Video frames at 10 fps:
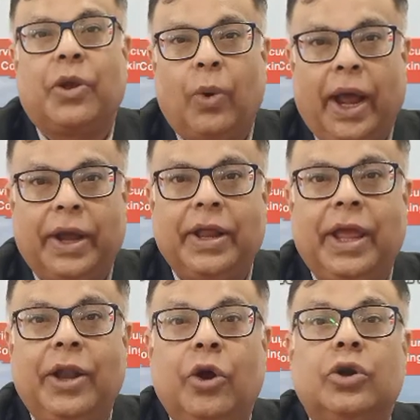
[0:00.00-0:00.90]
required
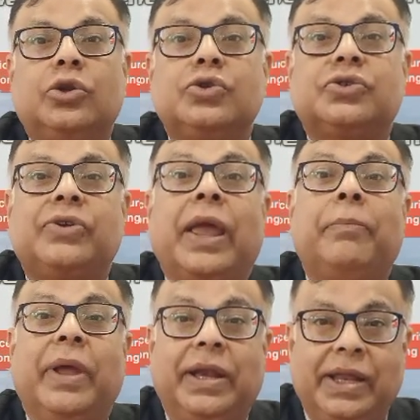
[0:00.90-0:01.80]
in order to strike
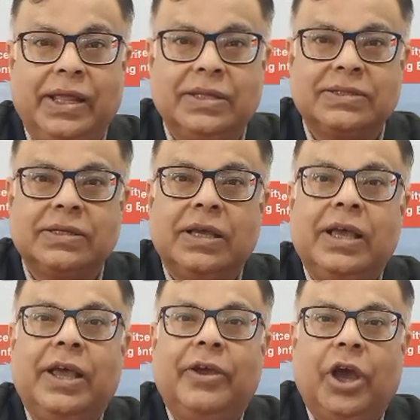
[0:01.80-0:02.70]
big deals,
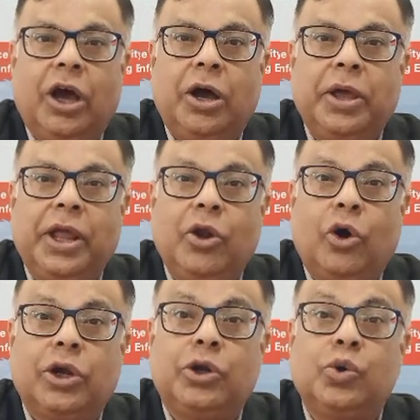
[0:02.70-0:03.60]
uh, in
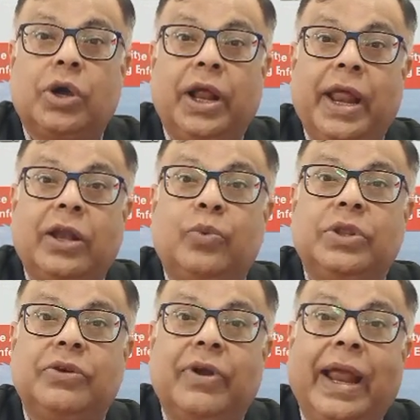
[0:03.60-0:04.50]
order to connect
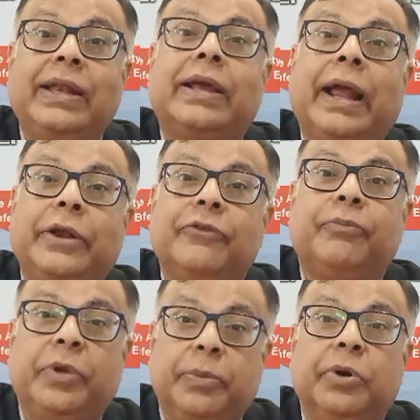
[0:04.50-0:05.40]
with the right kind
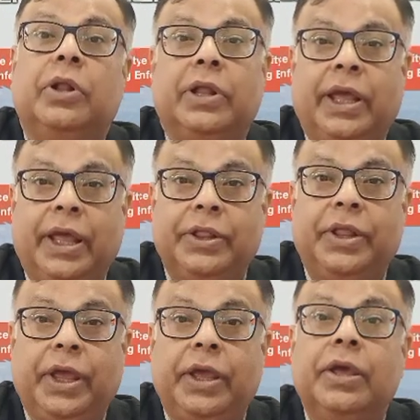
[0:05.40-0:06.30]
of people in
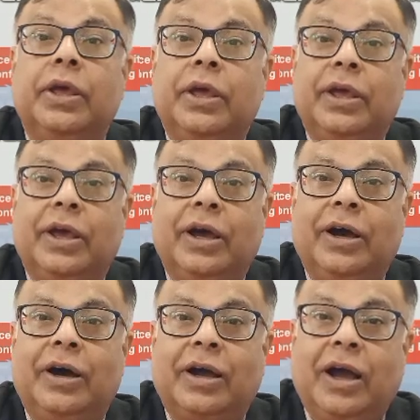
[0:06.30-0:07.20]
the
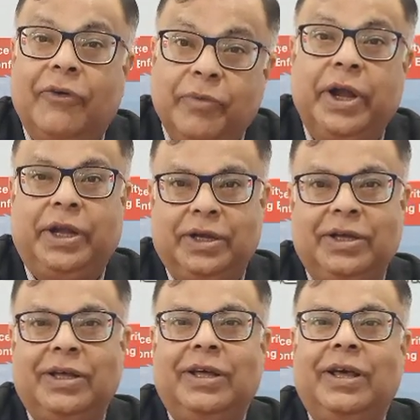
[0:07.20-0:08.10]
uh, government
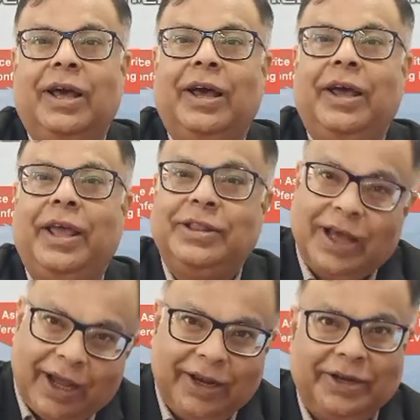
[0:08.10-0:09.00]
in
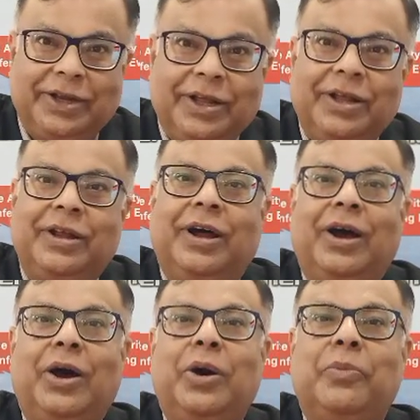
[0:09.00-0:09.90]
Thailand.
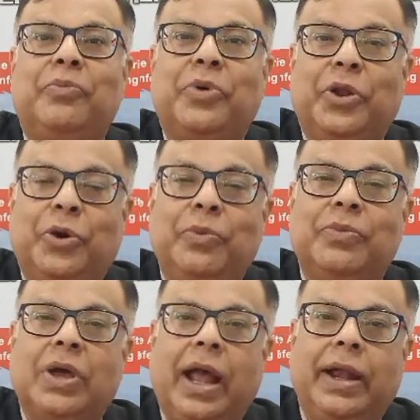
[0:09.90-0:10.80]
you know,
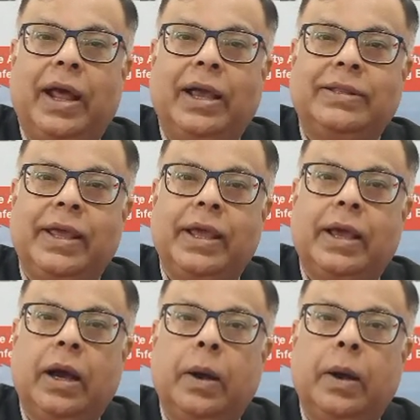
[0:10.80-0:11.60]
and I think